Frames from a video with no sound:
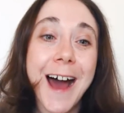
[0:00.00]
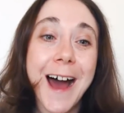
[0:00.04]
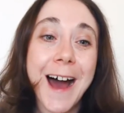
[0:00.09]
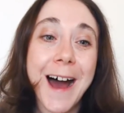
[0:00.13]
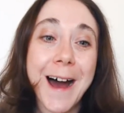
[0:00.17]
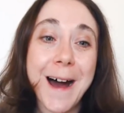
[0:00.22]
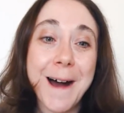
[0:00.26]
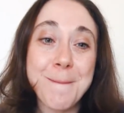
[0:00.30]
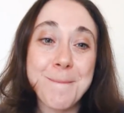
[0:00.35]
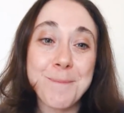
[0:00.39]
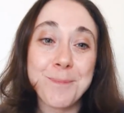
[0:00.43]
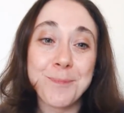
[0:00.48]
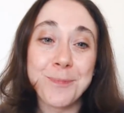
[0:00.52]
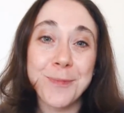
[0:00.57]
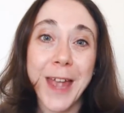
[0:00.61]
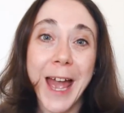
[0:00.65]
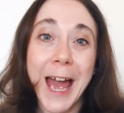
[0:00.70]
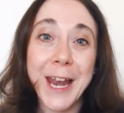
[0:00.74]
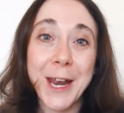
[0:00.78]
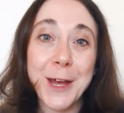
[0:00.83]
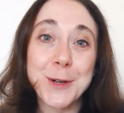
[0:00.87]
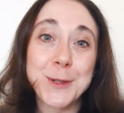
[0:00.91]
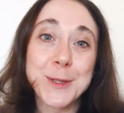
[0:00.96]
And
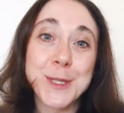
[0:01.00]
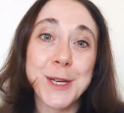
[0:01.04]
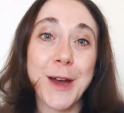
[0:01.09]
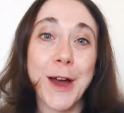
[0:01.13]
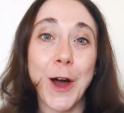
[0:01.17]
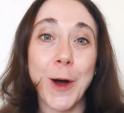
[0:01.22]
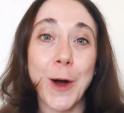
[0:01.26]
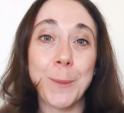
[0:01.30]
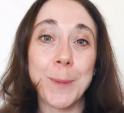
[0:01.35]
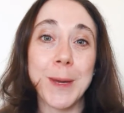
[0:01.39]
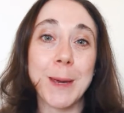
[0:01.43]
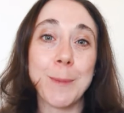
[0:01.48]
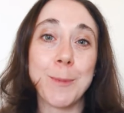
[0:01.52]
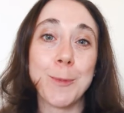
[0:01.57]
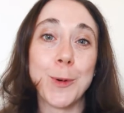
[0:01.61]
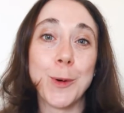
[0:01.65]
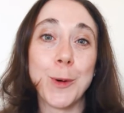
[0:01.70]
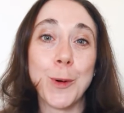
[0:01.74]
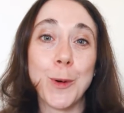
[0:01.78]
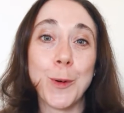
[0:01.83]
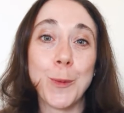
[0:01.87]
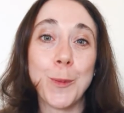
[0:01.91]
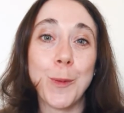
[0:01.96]
I also help
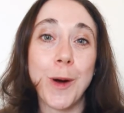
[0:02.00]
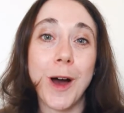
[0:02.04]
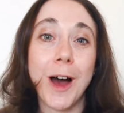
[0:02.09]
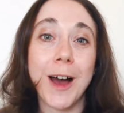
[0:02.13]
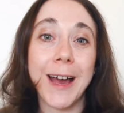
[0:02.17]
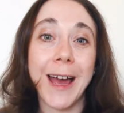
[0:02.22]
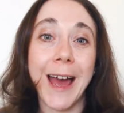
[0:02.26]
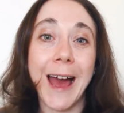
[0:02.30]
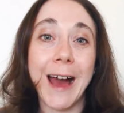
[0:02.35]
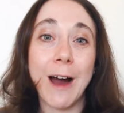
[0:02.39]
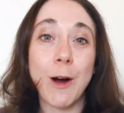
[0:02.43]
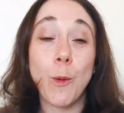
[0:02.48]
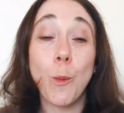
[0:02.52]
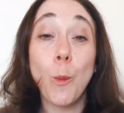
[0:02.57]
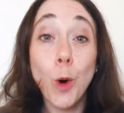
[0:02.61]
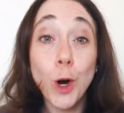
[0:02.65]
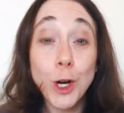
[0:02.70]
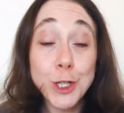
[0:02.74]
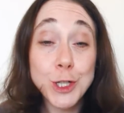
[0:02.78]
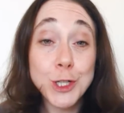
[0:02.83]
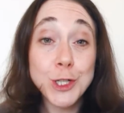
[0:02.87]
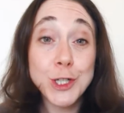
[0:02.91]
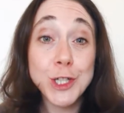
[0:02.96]
people work out
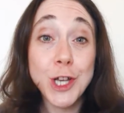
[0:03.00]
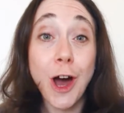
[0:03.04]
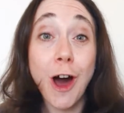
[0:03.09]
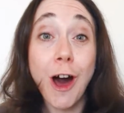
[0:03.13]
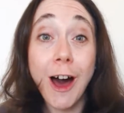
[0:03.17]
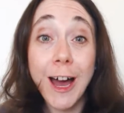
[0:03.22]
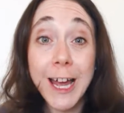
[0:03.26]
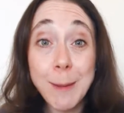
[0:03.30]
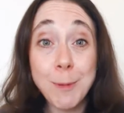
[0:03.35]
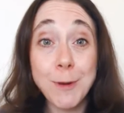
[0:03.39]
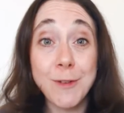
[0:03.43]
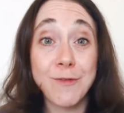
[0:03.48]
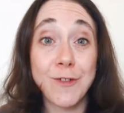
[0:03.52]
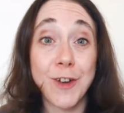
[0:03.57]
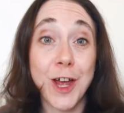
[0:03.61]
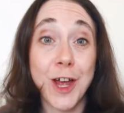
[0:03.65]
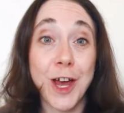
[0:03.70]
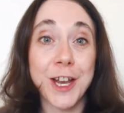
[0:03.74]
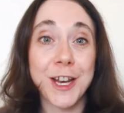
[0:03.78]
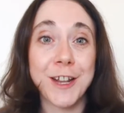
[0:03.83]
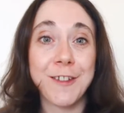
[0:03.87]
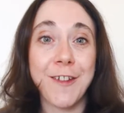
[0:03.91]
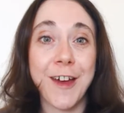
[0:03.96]
what type of
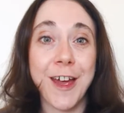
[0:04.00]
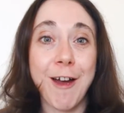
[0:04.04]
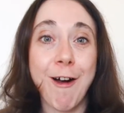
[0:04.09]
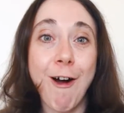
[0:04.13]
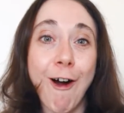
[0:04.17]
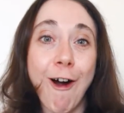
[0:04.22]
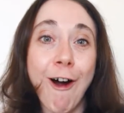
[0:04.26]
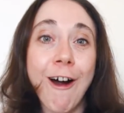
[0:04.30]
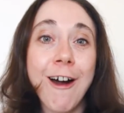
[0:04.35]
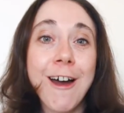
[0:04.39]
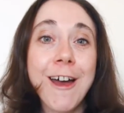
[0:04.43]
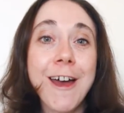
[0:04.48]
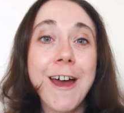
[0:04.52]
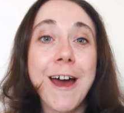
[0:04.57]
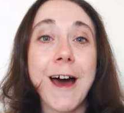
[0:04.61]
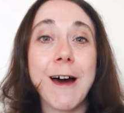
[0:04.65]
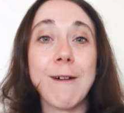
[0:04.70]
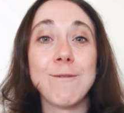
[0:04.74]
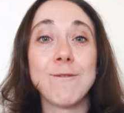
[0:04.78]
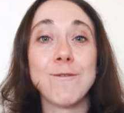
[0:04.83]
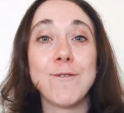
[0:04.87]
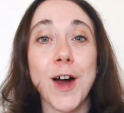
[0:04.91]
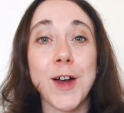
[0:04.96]
learner they are
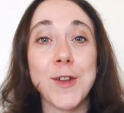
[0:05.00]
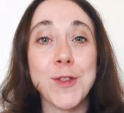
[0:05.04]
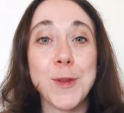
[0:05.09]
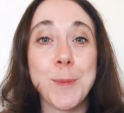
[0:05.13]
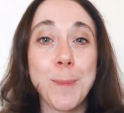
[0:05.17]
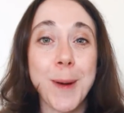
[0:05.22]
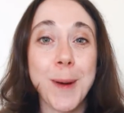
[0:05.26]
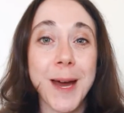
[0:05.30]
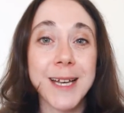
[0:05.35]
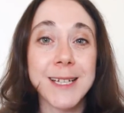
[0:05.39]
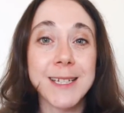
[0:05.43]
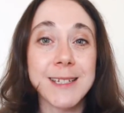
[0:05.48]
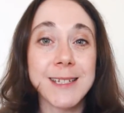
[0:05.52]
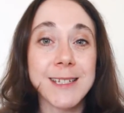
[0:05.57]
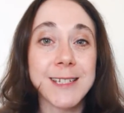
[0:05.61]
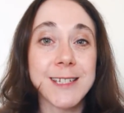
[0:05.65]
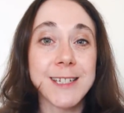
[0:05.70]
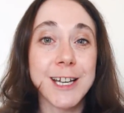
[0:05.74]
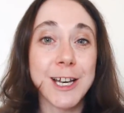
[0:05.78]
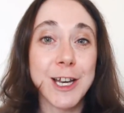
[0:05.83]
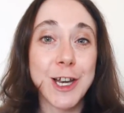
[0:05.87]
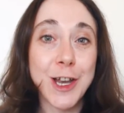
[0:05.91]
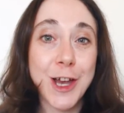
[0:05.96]
and find the best
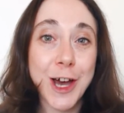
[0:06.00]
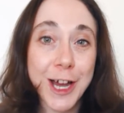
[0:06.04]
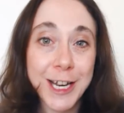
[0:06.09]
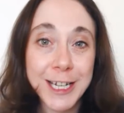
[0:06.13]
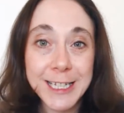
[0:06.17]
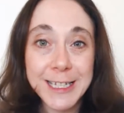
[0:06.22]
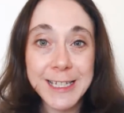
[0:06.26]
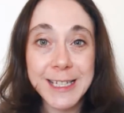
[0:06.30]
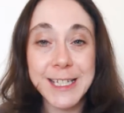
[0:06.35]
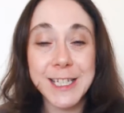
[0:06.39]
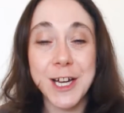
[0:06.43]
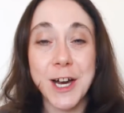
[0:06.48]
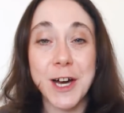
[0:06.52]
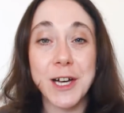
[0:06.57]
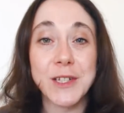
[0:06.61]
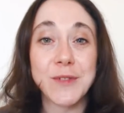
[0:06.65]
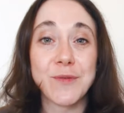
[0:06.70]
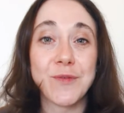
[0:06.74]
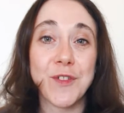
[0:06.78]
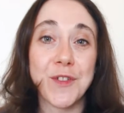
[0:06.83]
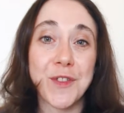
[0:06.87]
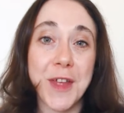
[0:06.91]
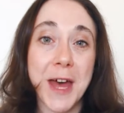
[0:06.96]
learning styles
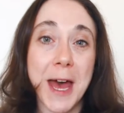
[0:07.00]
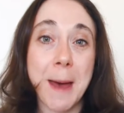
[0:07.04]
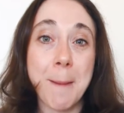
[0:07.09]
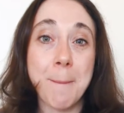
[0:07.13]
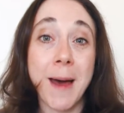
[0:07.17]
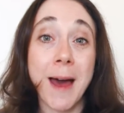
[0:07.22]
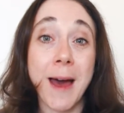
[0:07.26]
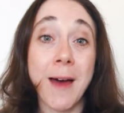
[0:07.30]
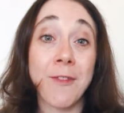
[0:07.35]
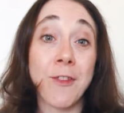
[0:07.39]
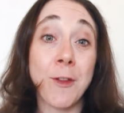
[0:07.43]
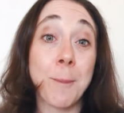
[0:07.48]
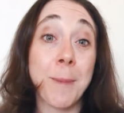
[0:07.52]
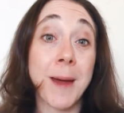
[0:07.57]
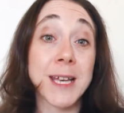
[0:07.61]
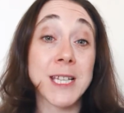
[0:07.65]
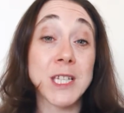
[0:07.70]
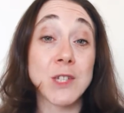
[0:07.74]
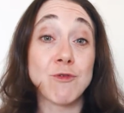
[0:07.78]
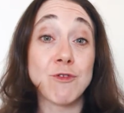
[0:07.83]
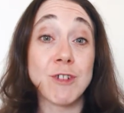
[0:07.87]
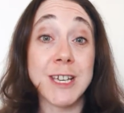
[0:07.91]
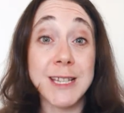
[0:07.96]
for them and the
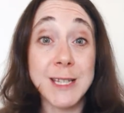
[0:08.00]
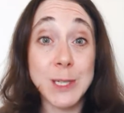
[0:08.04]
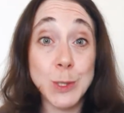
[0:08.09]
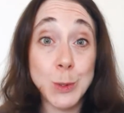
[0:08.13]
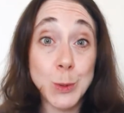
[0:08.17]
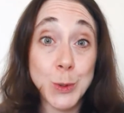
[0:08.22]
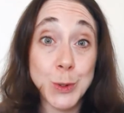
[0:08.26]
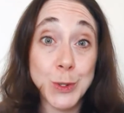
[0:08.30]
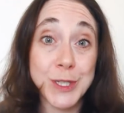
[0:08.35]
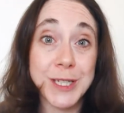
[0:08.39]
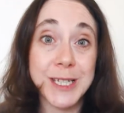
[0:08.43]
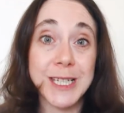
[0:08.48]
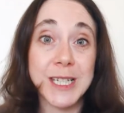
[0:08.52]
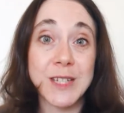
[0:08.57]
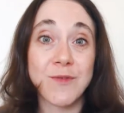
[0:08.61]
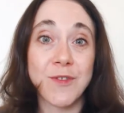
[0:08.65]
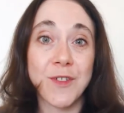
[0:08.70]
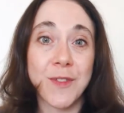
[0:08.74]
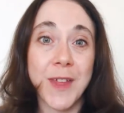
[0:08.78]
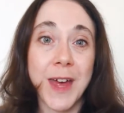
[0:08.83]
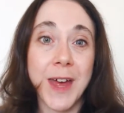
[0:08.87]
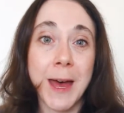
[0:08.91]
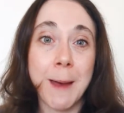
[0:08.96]
best resources for
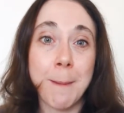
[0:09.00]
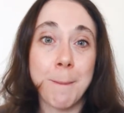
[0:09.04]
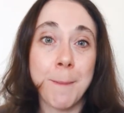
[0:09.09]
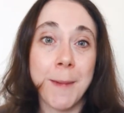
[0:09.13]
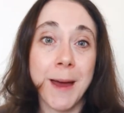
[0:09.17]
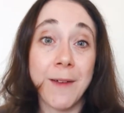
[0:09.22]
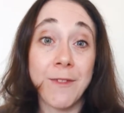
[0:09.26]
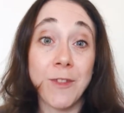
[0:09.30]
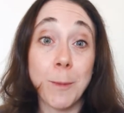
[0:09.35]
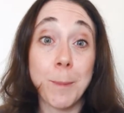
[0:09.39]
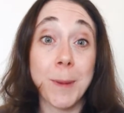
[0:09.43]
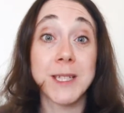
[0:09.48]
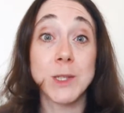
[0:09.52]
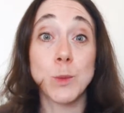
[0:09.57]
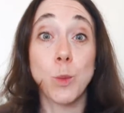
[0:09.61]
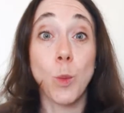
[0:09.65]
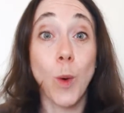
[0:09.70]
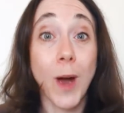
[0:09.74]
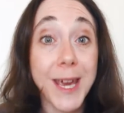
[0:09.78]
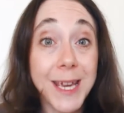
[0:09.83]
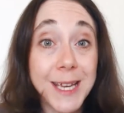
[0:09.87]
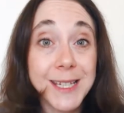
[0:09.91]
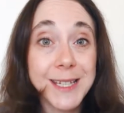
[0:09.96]
them and the best
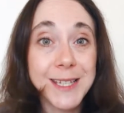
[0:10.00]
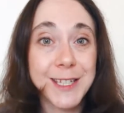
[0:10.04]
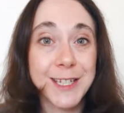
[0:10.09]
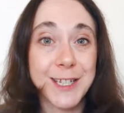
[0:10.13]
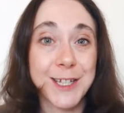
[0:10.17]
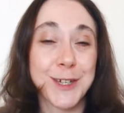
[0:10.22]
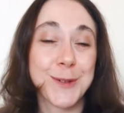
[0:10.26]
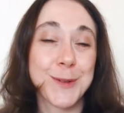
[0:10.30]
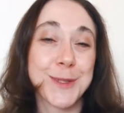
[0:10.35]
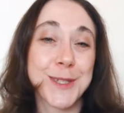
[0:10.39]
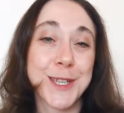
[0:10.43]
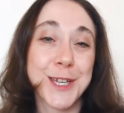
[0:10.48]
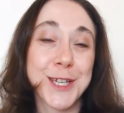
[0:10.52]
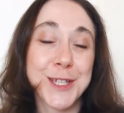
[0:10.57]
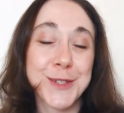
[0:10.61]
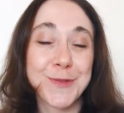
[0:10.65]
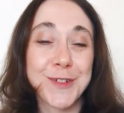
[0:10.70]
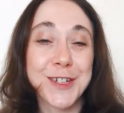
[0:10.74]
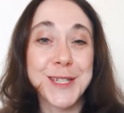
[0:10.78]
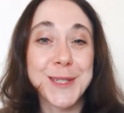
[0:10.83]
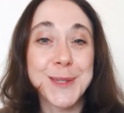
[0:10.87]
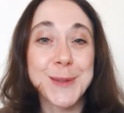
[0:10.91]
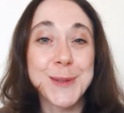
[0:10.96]
ways to use those
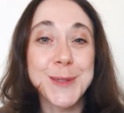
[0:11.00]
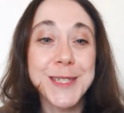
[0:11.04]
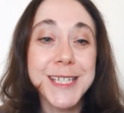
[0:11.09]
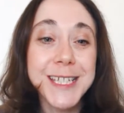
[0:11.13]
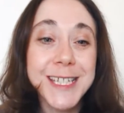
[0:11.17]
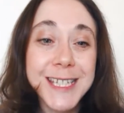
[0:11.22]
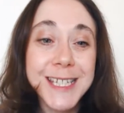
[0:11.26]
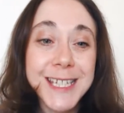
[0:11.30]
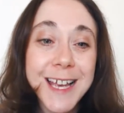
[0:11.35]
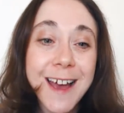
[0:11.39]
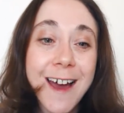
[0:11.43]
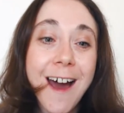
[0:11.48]
resources.